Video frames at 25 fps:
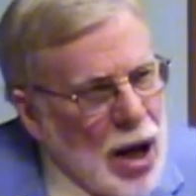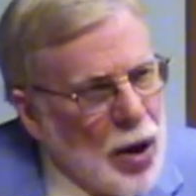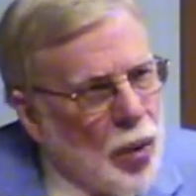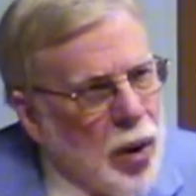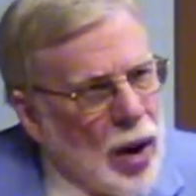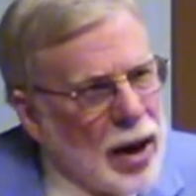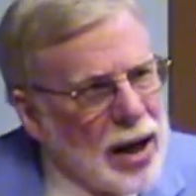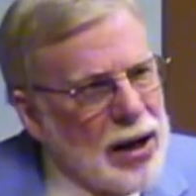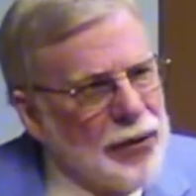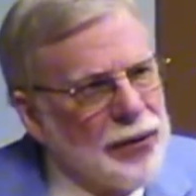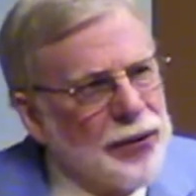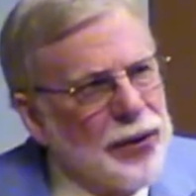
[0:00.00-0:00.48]

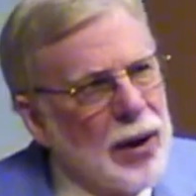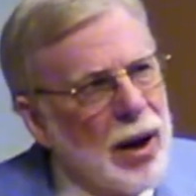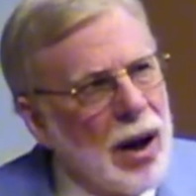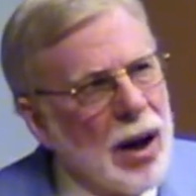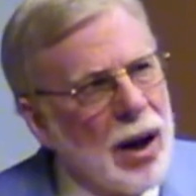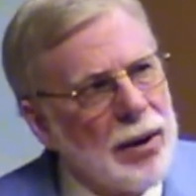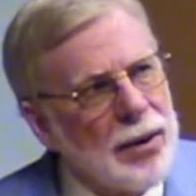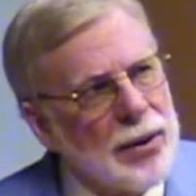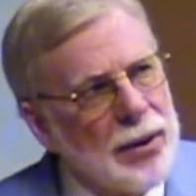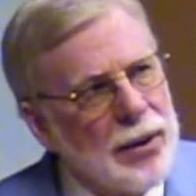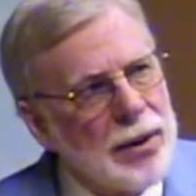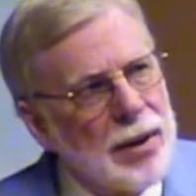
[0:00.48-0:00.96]
What if
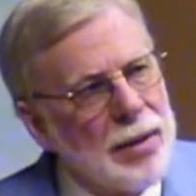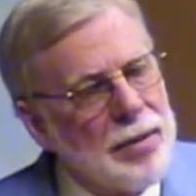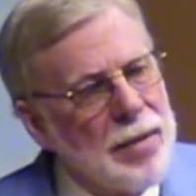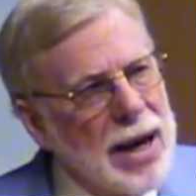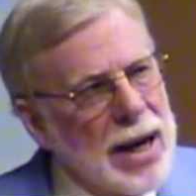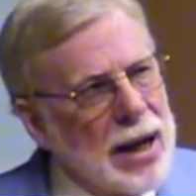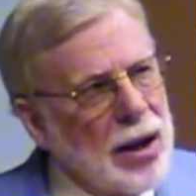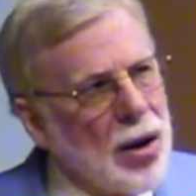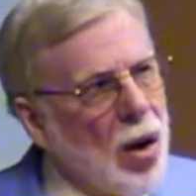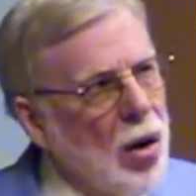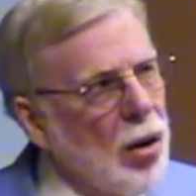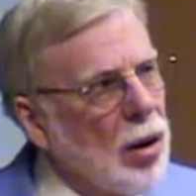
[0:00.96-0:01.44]
the
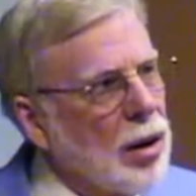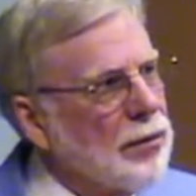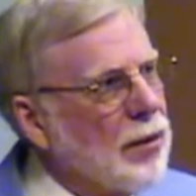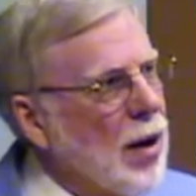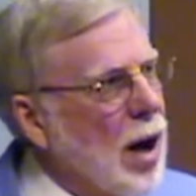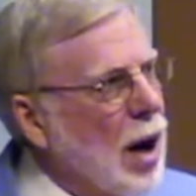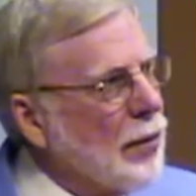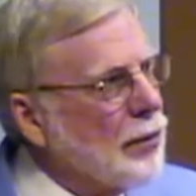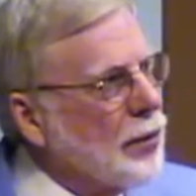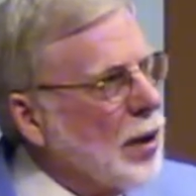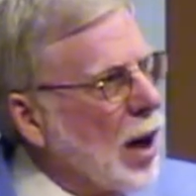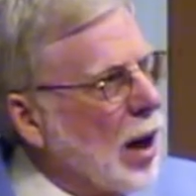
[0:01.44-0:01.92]
men all
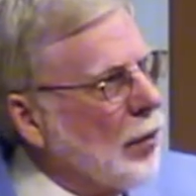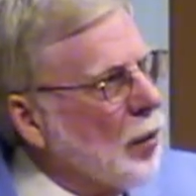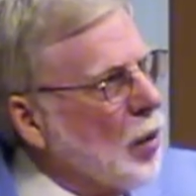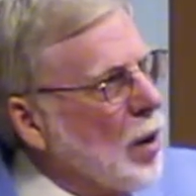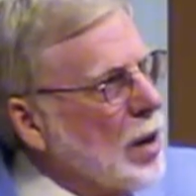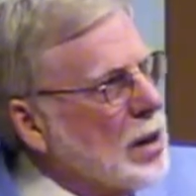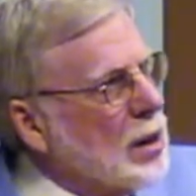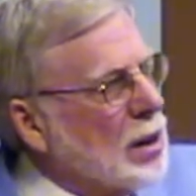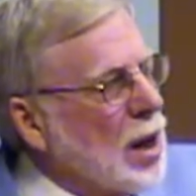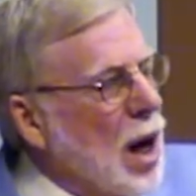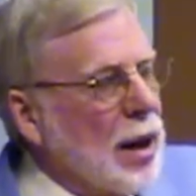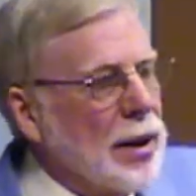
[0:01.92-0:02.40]
evolved on
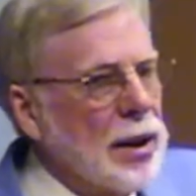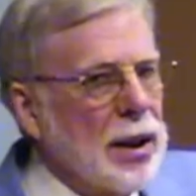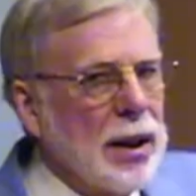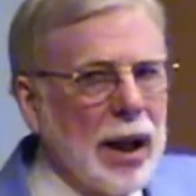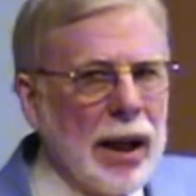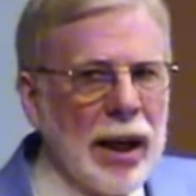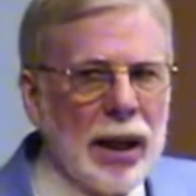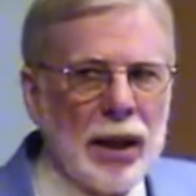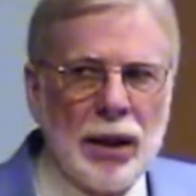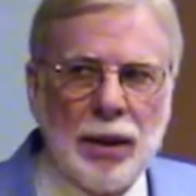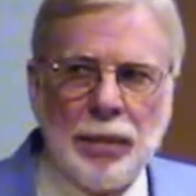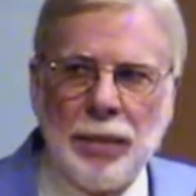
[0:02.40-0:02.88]
one
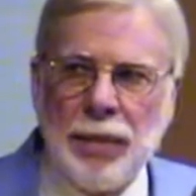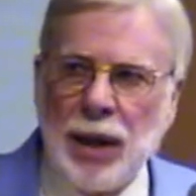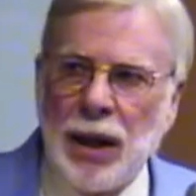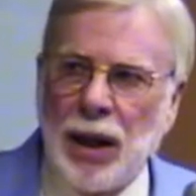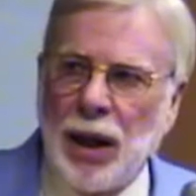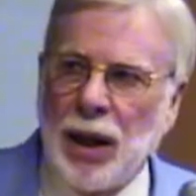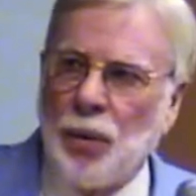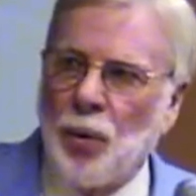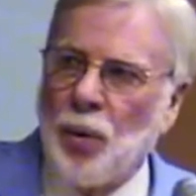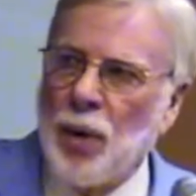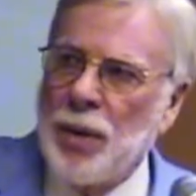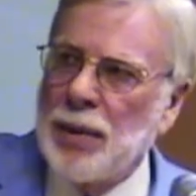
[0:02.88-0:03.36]
continent and the
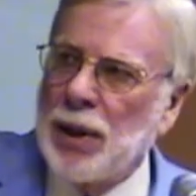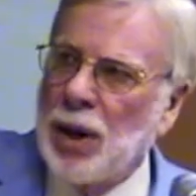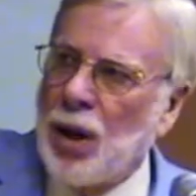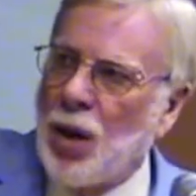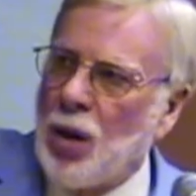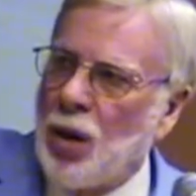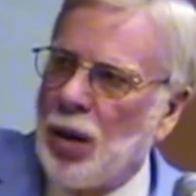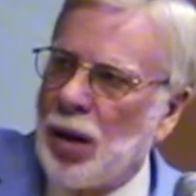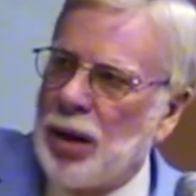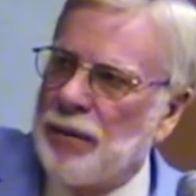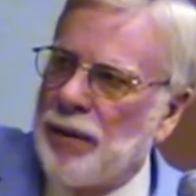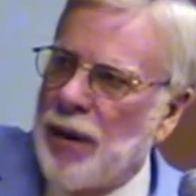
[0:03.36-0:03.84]
men and women
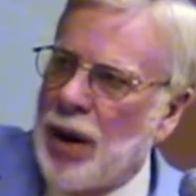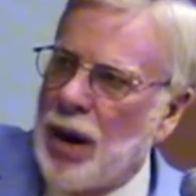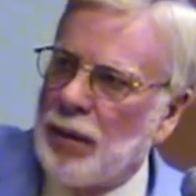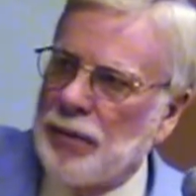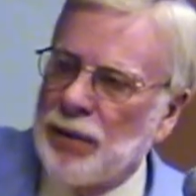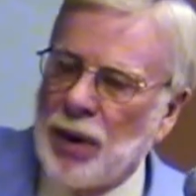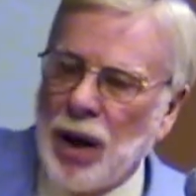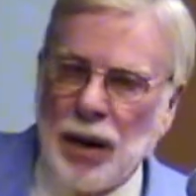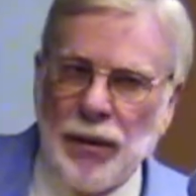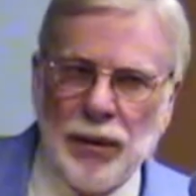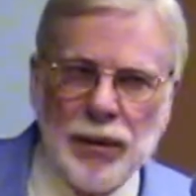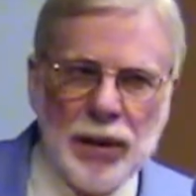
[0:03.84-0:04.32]
all
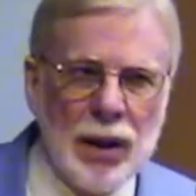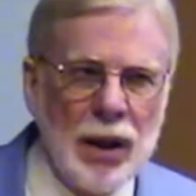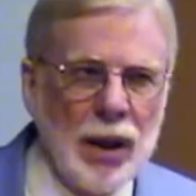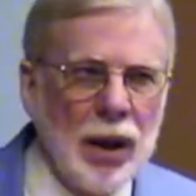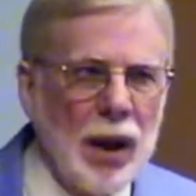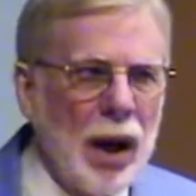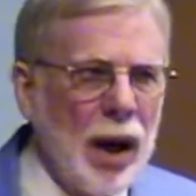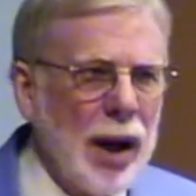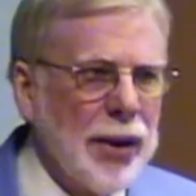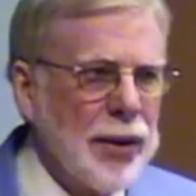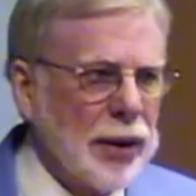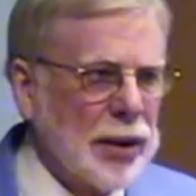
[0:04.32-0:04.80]
evolved on
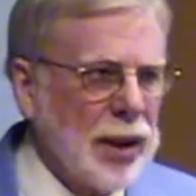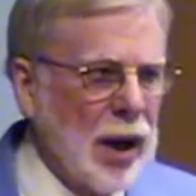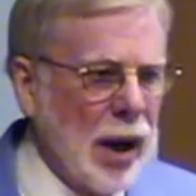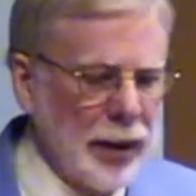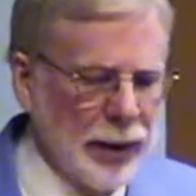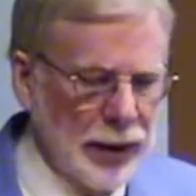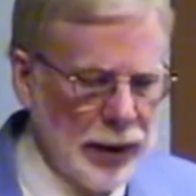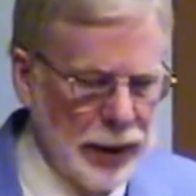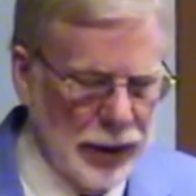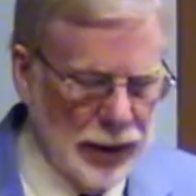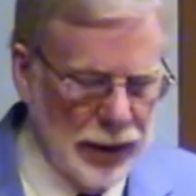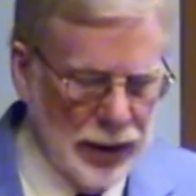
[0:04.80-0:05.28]
the other
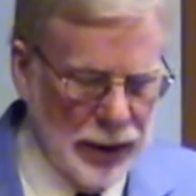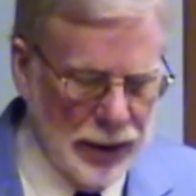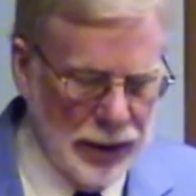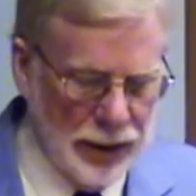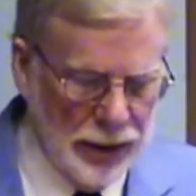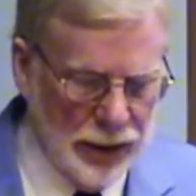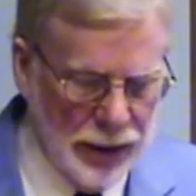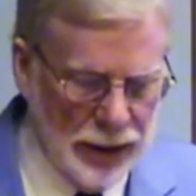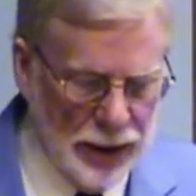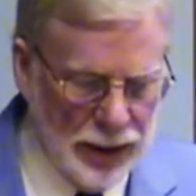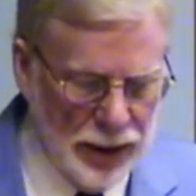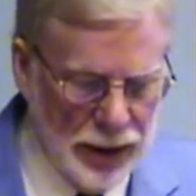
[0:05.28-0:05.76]
continent?
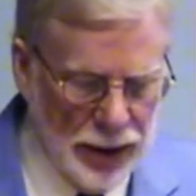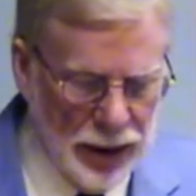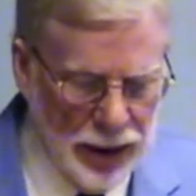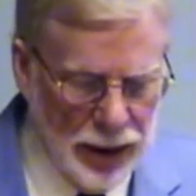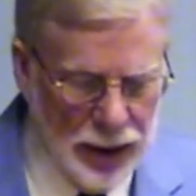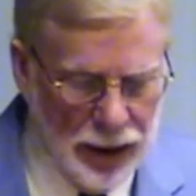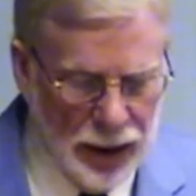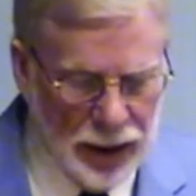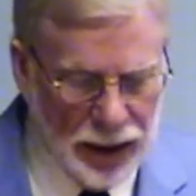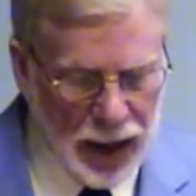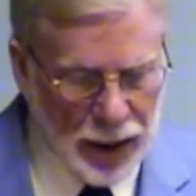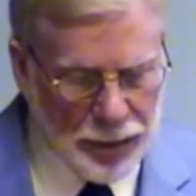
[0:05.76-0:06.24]

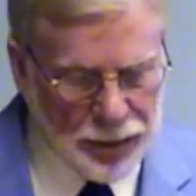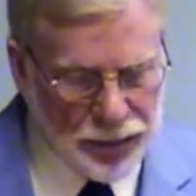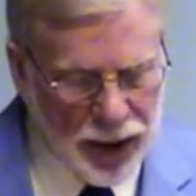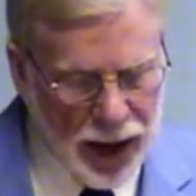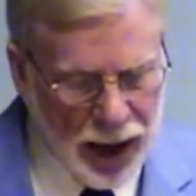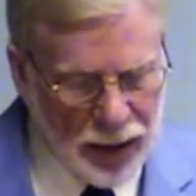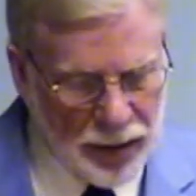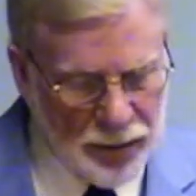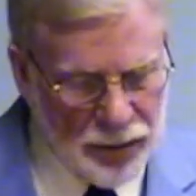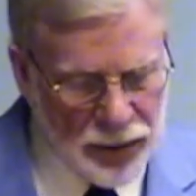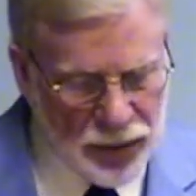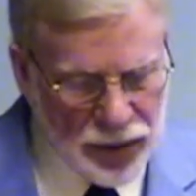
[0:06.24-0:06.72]
You got
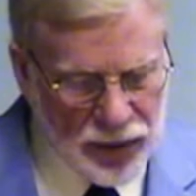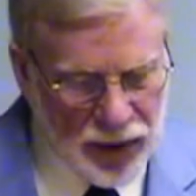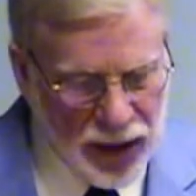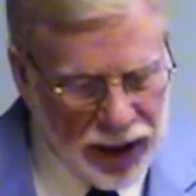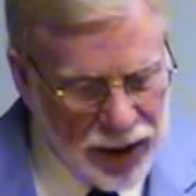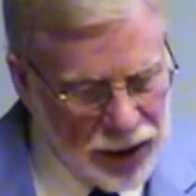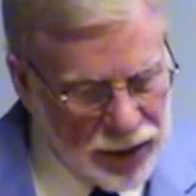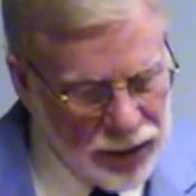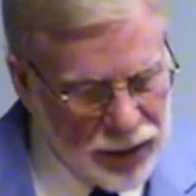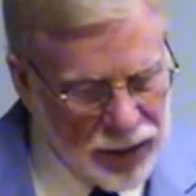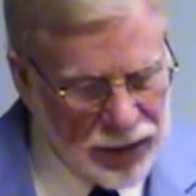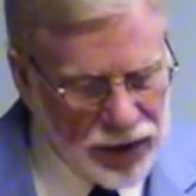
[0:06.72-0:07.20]
problems right
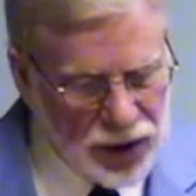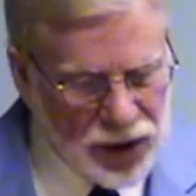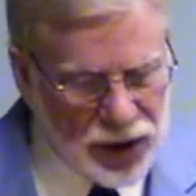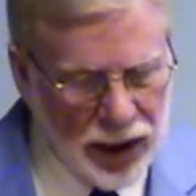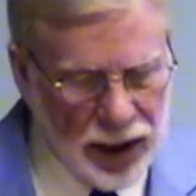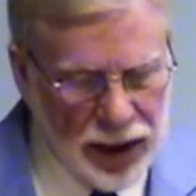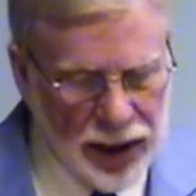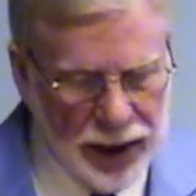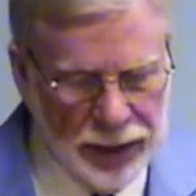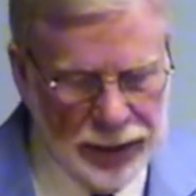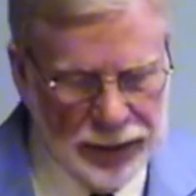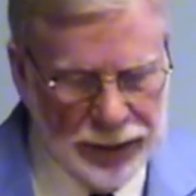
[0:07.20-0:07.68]
here in River
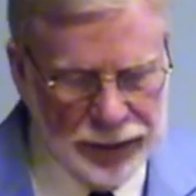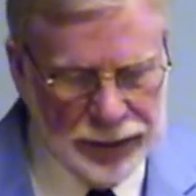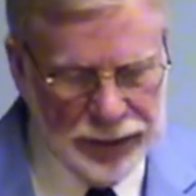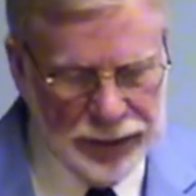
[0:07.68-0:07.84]
City.